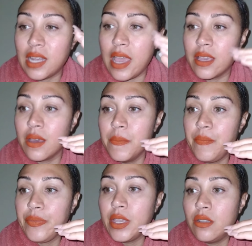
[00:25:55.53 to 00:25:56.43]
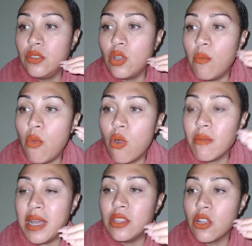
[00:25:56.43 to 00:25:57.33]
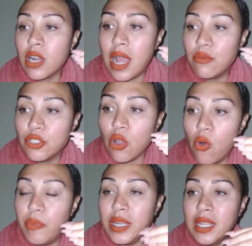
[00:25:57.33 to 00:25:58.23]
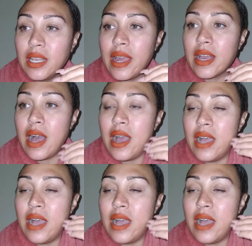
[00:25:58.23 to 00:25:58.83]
Like, the more my third eye was opening, like,